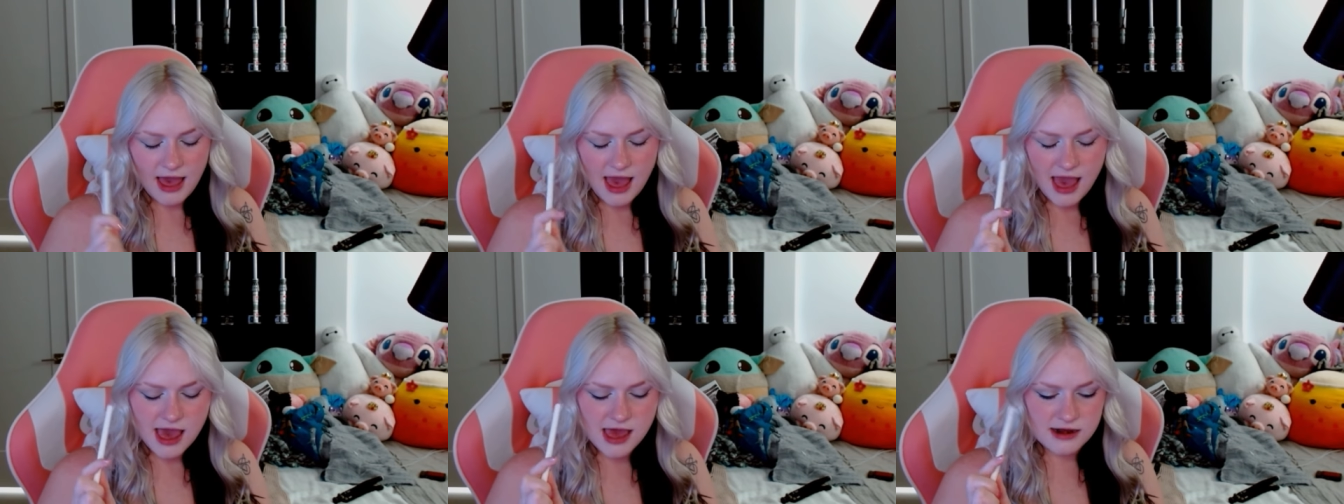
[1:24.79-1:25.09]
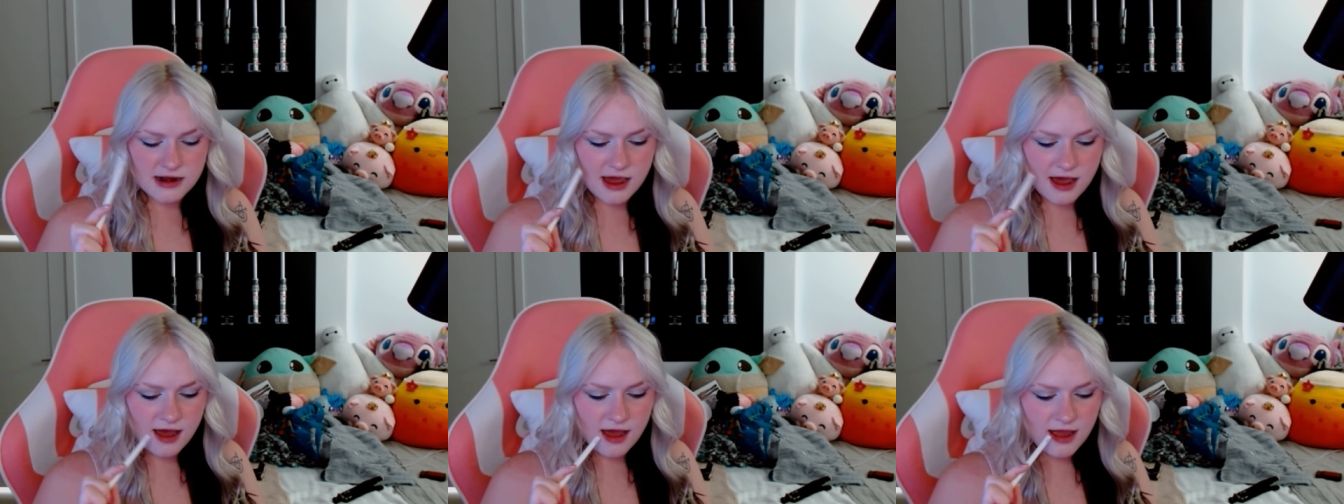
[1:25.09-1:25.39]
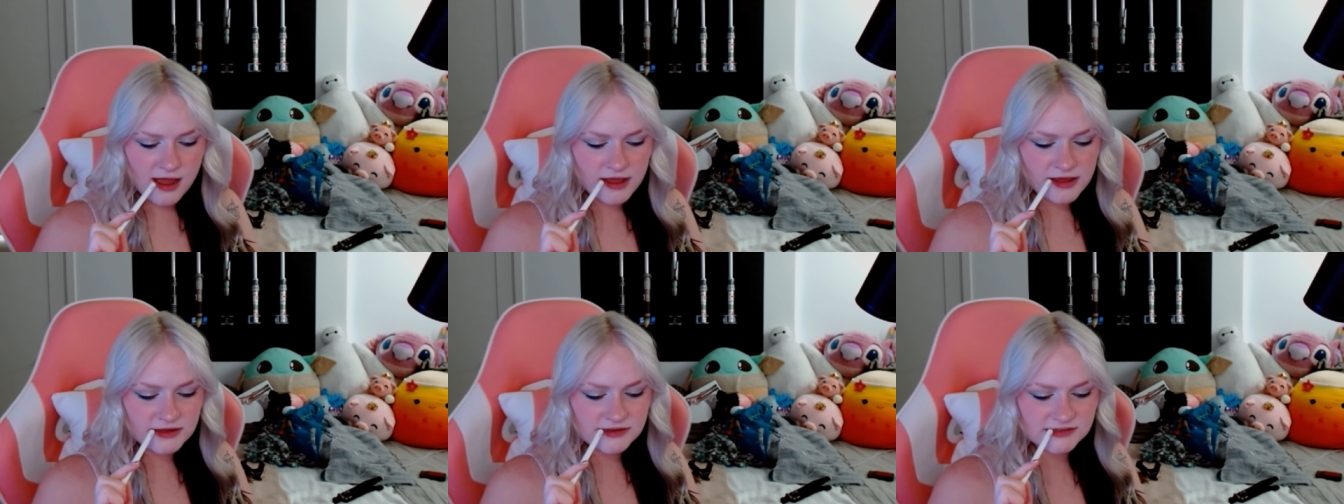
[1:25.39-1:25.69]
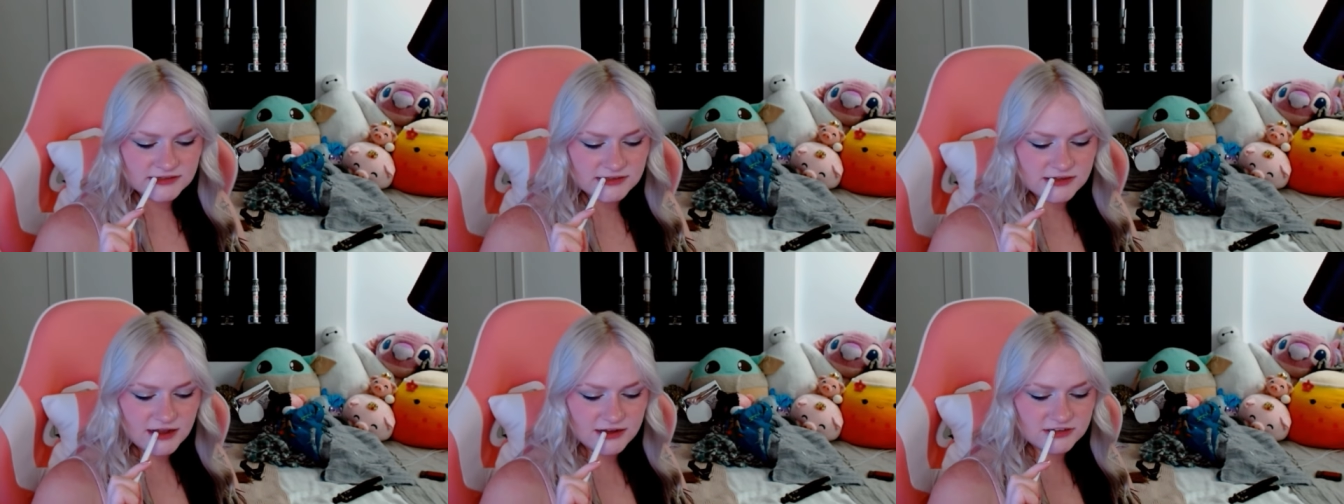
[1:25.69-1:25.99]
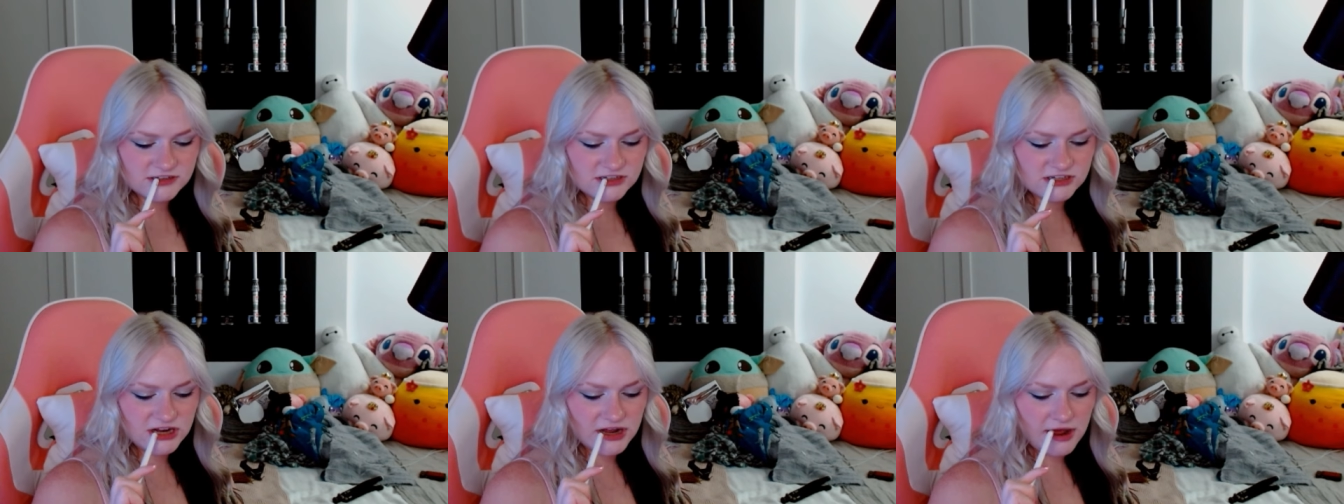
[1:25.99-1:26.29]
and I
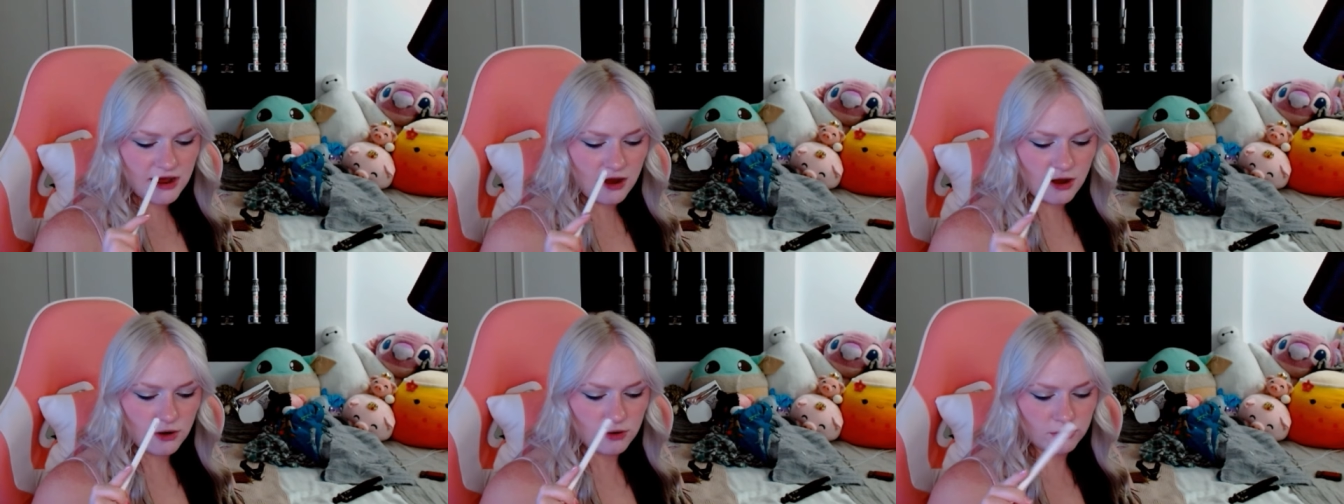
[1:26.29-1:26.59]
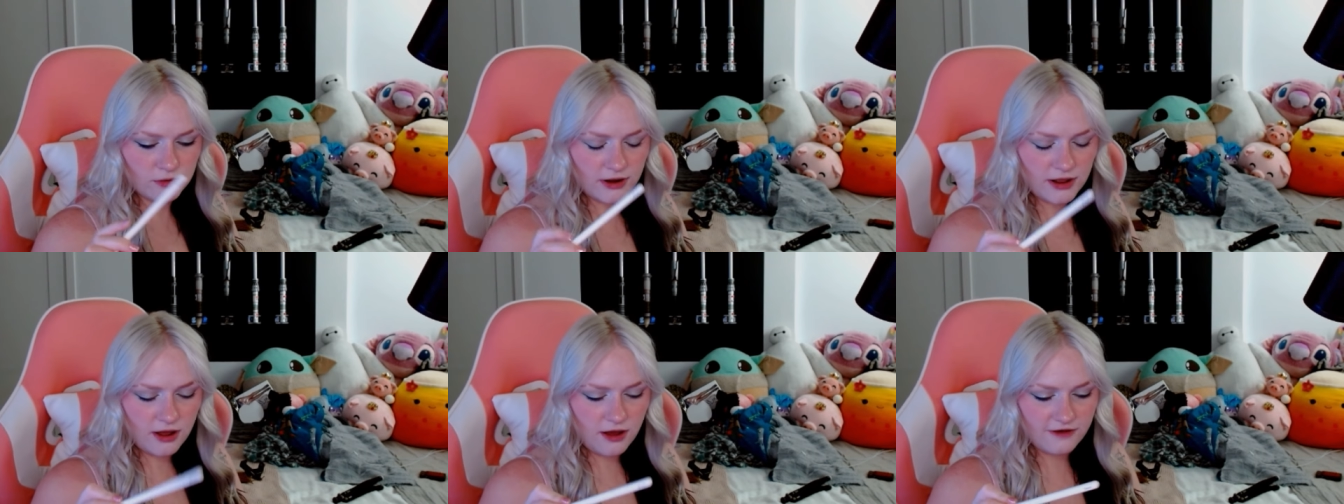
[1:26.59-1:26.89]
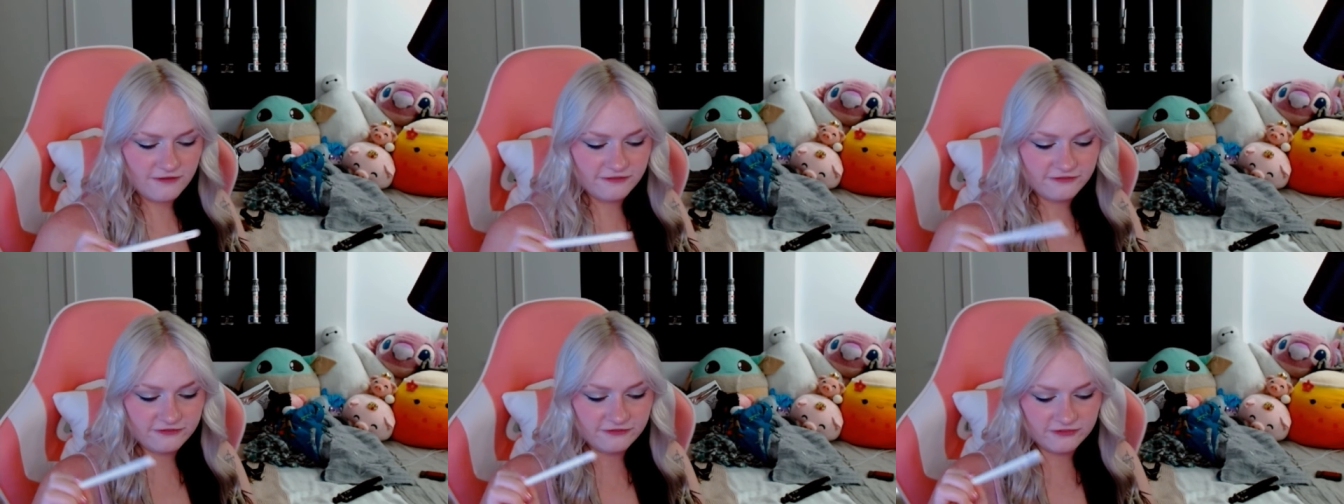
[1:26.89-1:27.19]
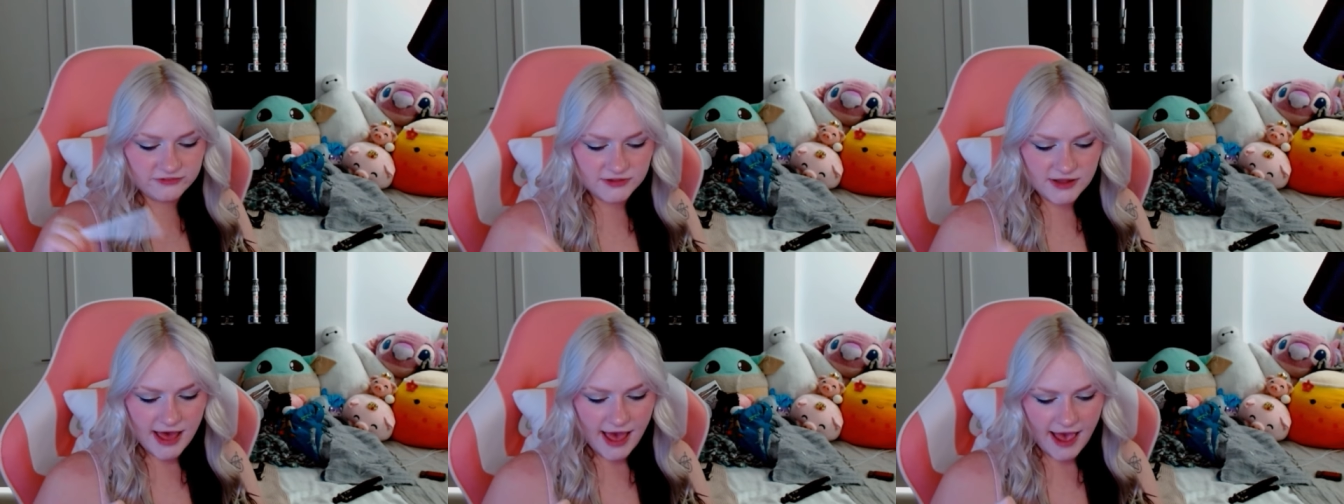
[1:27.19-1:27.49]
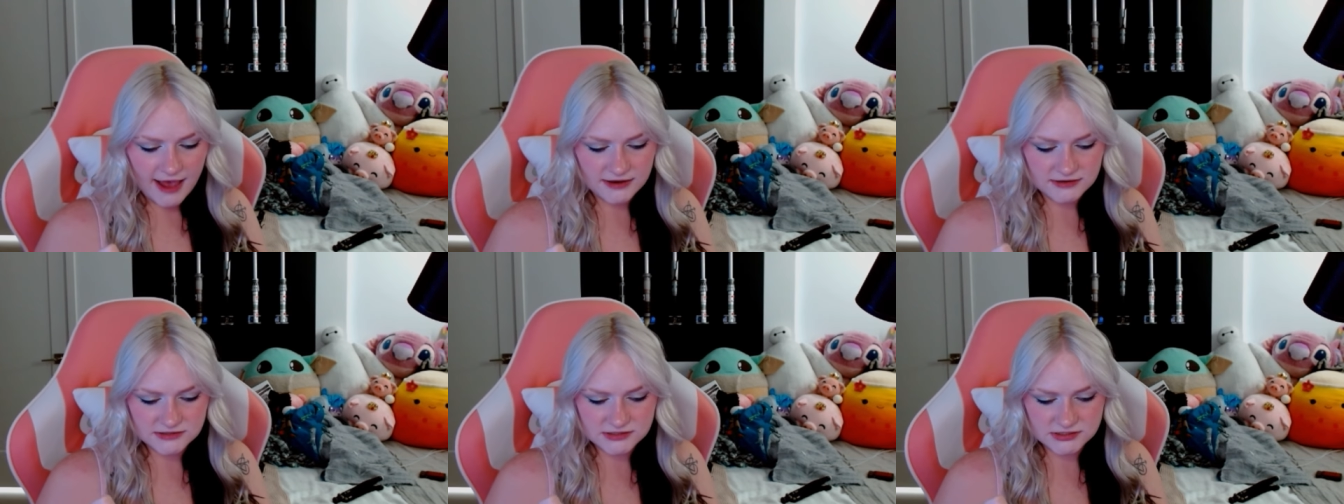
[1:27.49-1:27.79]
sketched out a
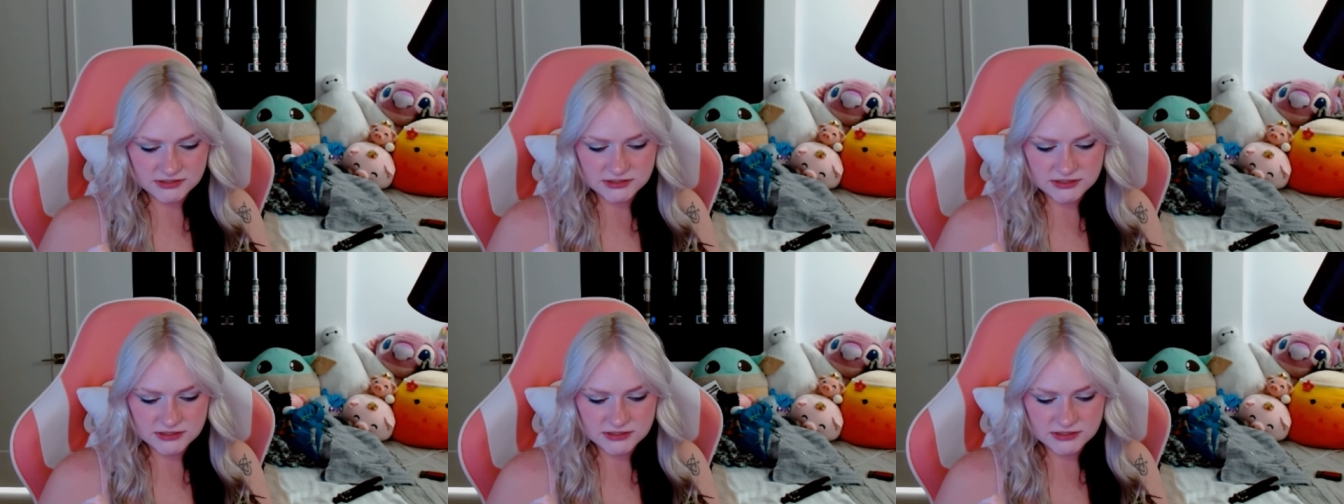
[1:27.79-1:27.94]
flat